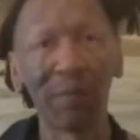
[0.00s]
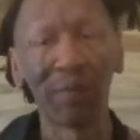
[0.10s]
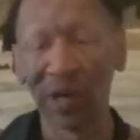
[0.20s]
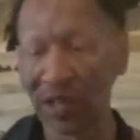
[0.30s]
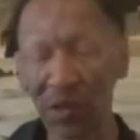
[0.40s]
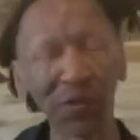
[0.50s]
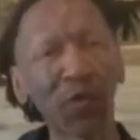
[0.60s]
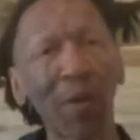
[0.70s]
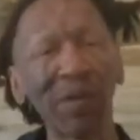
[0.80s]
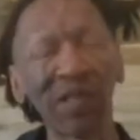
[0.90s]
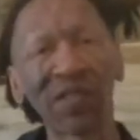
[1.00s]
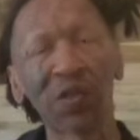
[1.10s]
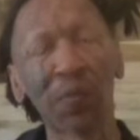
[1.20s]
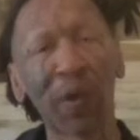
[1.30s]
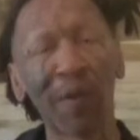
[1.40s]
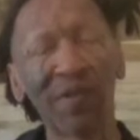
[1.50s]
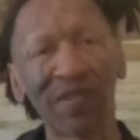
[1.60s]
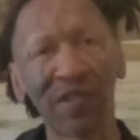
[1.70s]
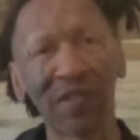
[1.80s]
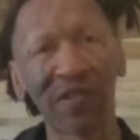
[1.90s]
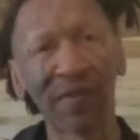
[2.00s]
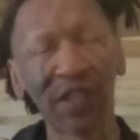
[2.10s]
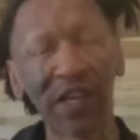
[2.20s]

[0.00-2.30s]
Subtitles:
but I use it for medicinal purposes,